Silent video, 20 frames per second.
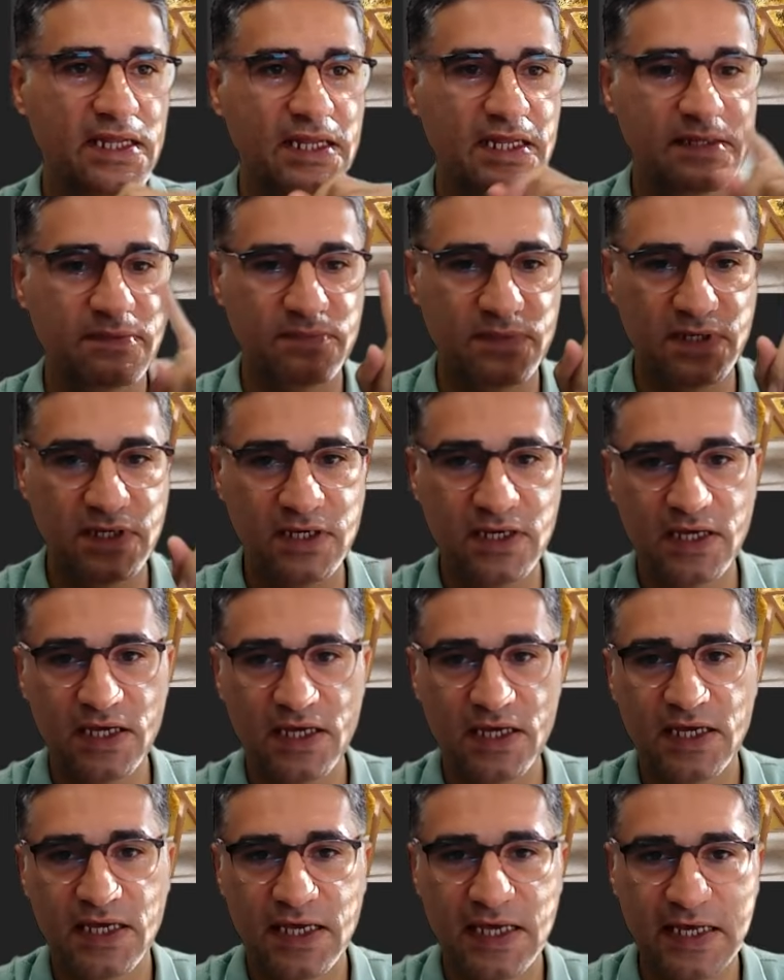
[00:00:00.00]
and let me
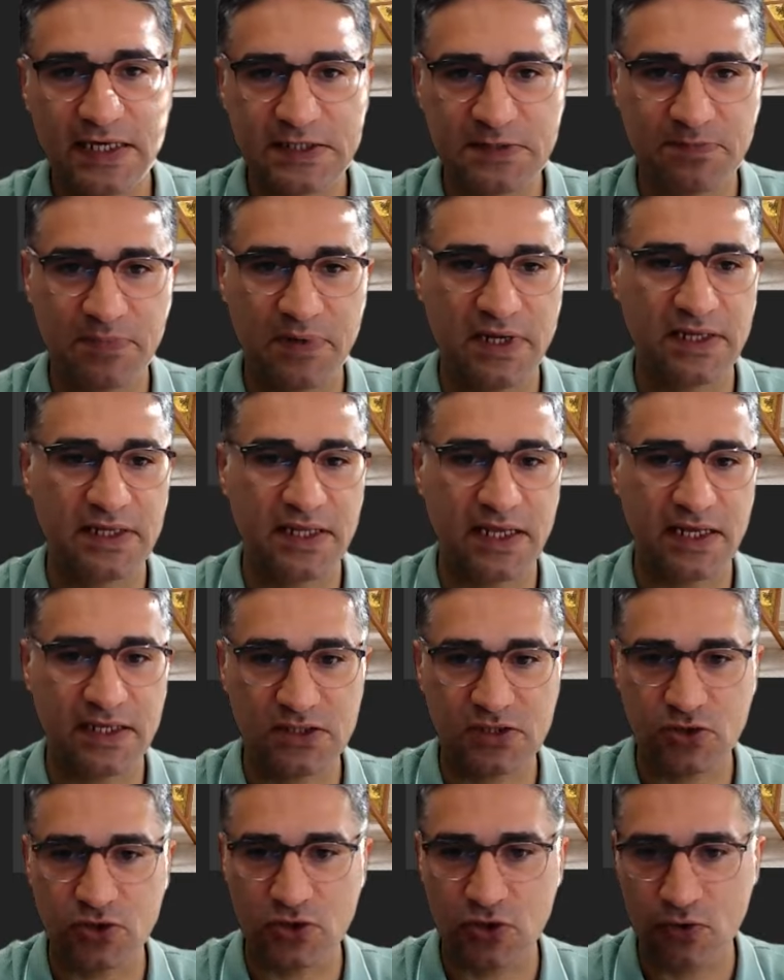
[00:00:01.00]
explain
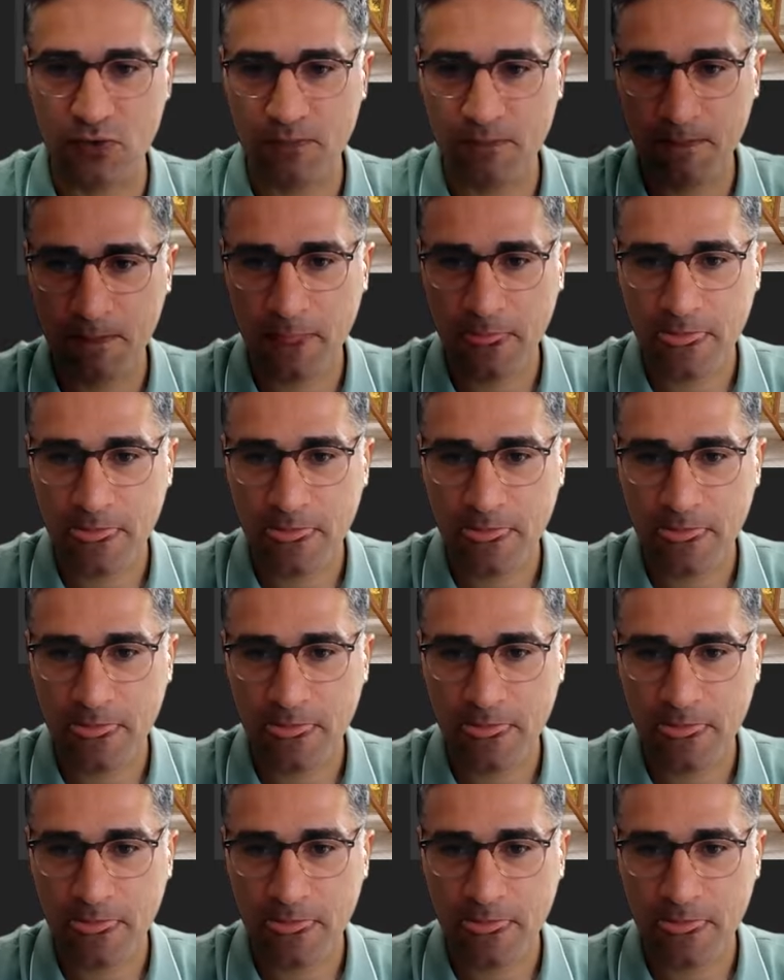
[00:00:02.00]
that to you.